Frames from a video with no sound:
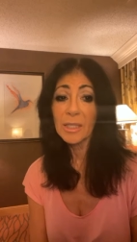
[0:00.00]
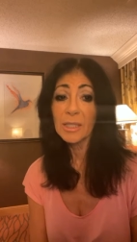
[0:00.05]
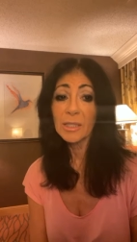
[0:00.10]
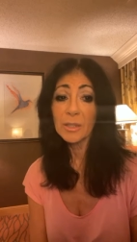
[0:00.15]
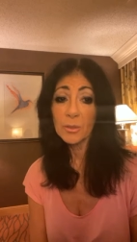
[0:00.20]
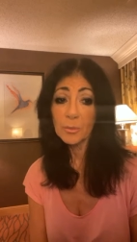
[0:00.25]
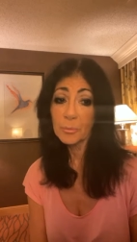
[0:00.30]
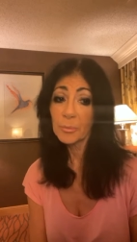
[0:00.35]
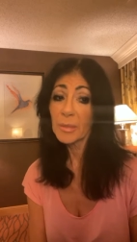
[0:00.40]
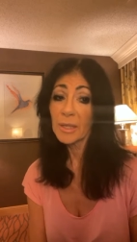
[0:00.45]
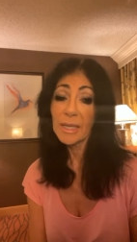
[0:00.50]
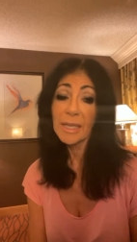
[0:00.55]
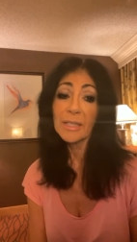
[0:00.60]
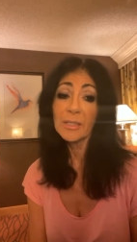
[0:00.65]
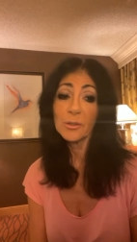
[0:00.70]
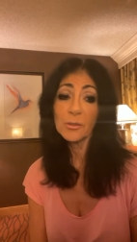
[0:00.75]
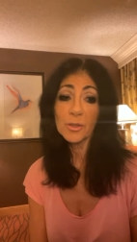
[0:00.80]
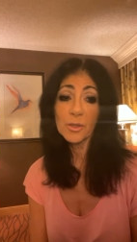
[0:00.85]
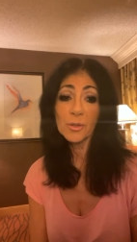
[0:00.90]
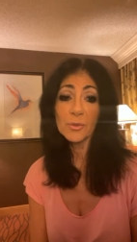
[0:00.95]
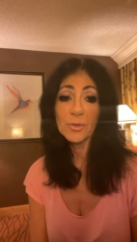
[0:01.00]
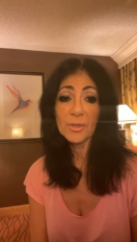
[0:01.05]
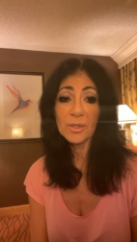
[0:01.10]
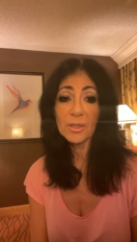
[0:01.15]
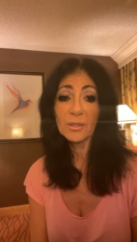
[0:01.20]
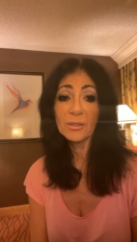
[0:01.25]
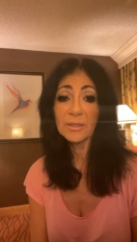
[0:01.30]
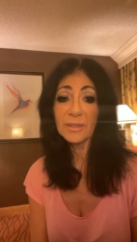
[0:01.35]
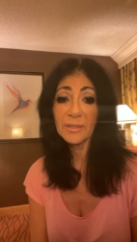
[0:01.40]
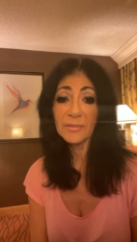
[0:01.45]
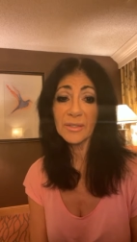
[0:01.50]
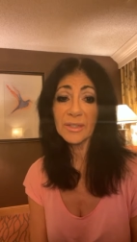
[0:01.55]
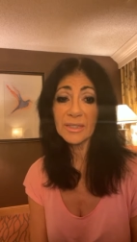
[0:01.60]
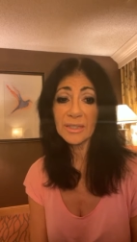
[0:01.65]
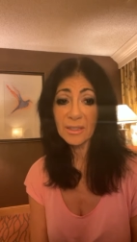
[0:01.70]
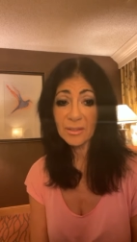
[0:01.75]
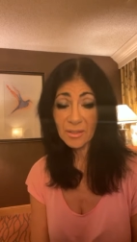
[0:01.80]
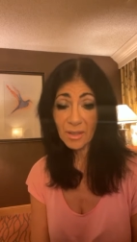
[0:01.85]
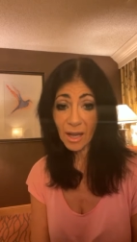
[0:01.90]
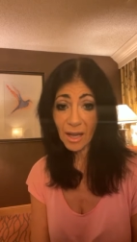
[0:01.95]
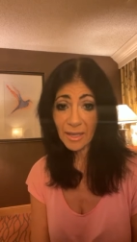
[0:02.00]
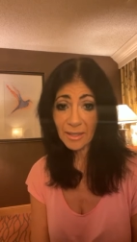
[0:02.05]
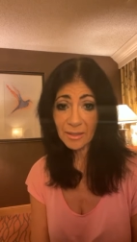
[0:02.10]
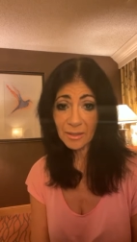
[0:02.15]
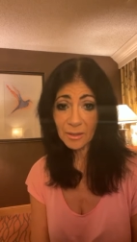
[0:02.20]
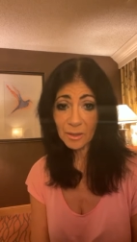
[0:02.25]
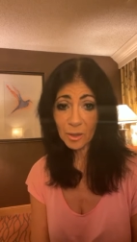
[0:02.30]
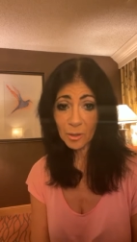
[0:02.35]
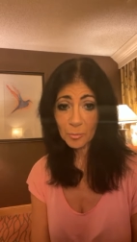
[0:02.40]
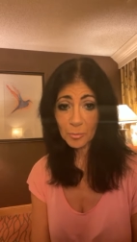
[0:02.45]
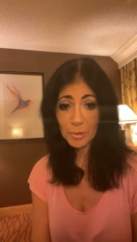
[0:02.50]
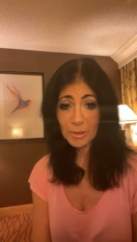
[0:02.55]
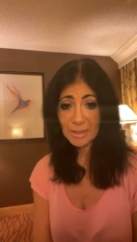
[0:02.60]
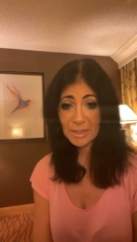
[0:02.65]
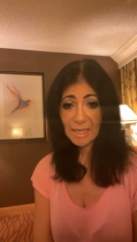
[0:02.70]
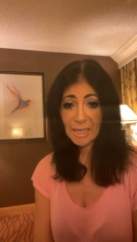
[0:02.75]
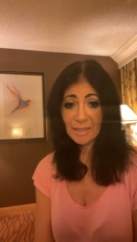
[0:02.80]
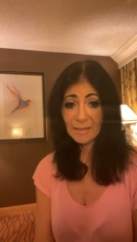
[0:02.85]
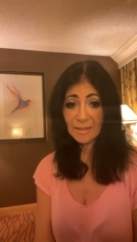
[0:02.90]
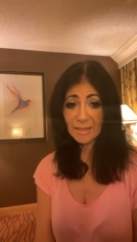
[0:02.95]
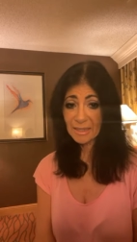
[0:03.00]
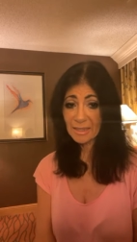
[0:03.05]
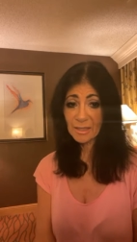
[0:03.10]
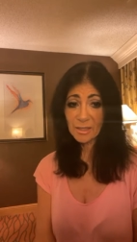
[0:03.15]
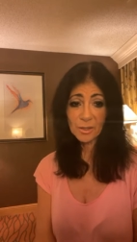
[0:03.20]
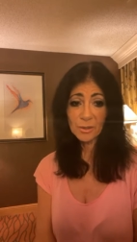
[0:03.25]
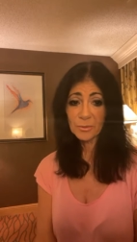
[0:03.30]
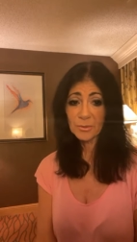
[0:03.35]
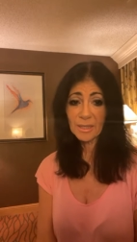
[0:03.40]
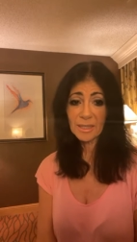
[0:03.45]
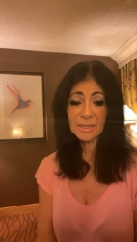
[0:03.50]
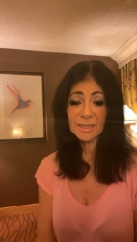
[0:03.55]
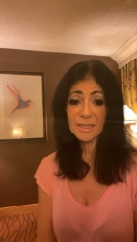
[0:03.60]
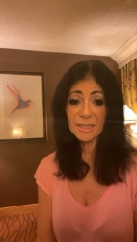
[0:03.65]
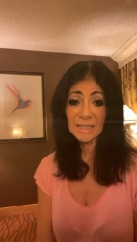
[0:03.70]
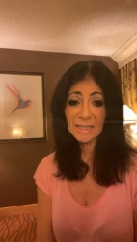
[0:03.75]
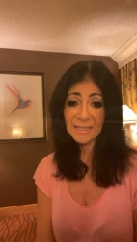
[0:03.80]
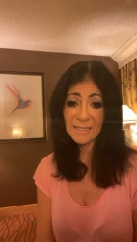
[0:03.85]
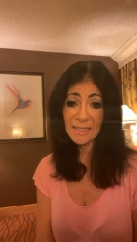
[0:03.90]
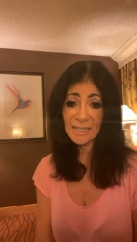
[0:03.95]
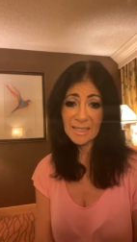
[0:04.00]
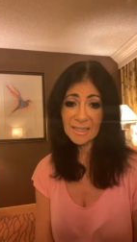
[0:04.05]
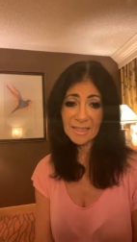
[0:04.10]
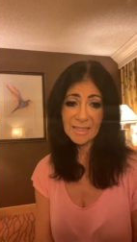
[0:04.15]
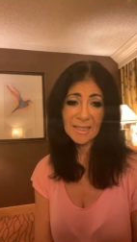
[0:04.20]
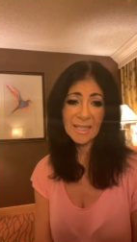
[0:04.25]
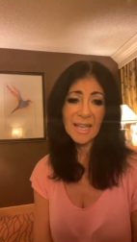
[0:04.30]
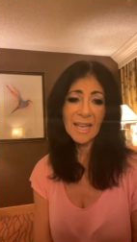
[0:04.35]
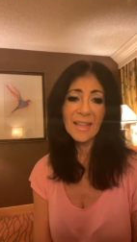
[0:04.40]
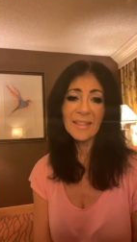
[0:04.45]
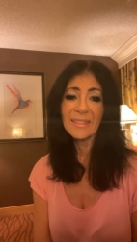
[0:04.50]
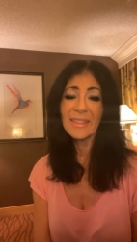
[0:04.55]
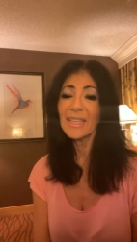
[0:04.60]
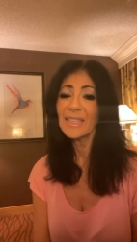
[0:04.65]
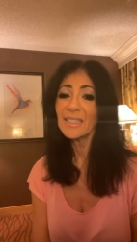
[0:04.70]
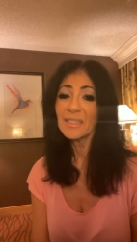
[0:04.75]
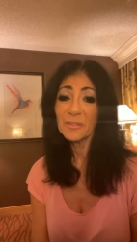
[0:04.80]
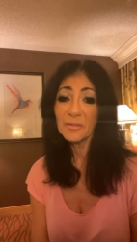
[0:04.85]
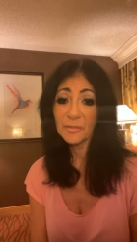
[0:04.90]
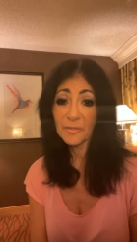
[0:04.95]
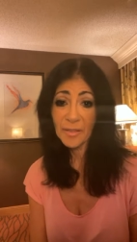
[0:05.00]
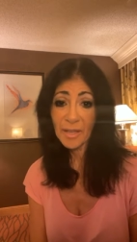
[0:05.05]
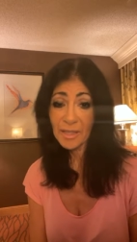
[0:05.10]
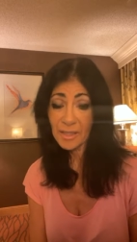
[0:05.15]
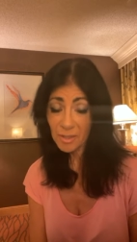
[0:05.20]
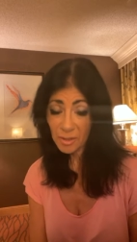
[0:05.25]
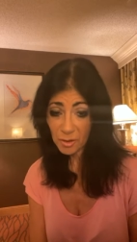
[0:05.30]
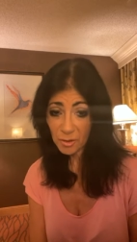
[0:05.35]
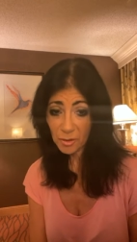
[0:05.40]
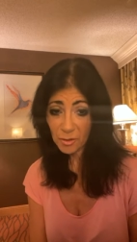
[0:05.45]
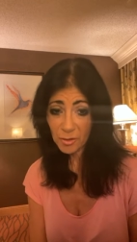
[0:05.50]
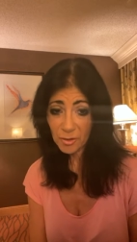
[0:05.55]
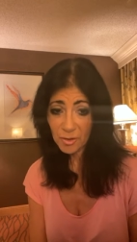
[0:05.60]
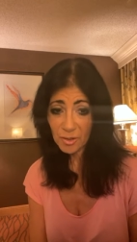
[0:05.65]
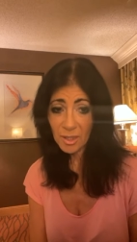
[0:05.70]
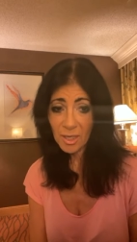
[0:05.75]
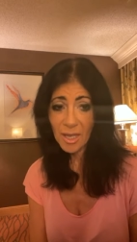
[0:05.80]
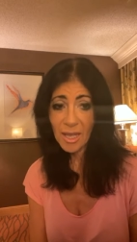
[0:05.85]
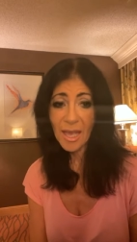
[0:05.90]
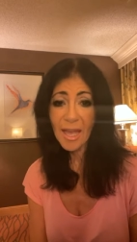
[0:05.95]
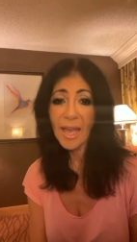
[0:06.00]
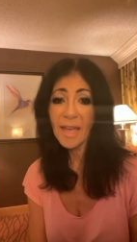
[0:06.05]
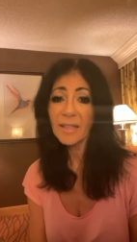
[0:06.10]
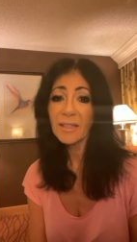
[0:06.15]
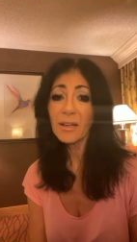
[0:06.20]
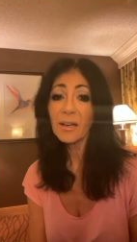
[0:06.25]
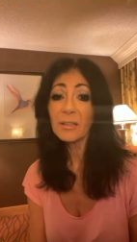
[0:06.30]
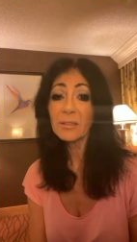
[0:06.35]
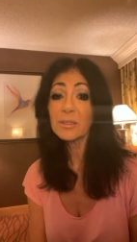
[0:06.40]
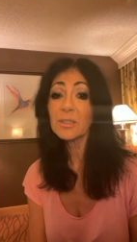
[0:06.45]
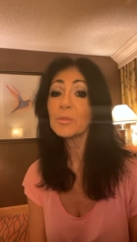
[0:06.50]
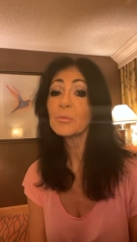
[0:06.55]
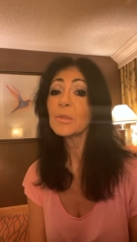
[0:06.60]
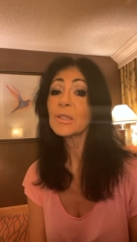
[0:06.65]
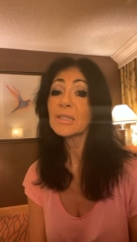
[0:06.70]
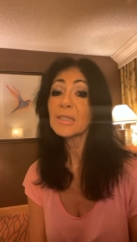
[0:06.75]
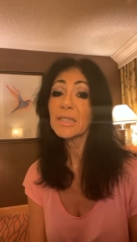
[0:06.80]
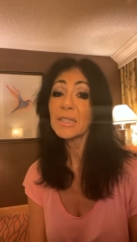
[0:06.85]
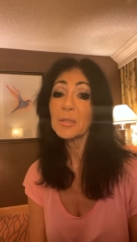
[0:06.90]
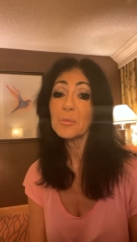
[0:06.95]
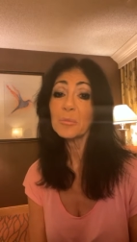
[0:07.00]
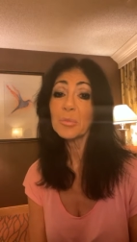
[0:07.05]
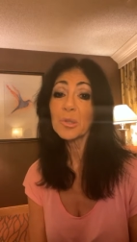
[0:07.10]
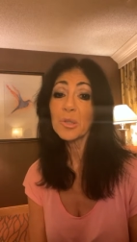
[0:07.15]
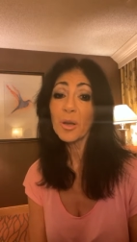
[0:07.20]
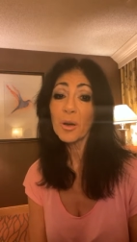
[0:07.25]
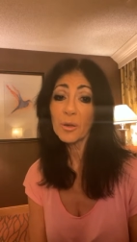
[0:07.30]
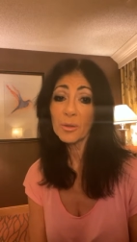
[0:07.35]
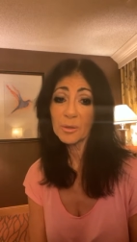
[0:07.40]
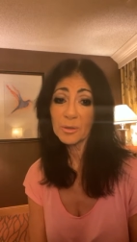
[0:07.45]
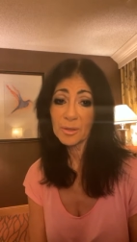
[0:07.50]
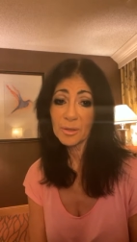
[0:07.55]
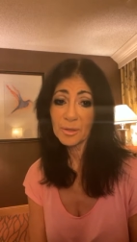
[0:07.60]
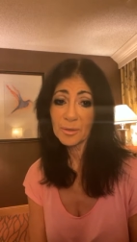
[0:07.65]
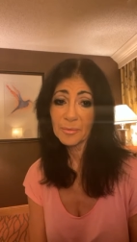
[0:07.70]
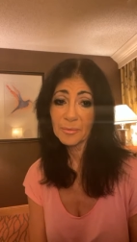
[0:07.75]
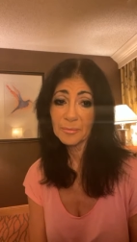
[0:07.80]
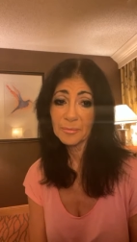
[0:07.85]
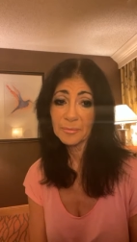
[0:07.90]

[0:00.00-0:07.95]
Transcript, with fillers: you, and you choose to live in denial or pretend the issue doesn't exist, then it festers and ultimately implodes.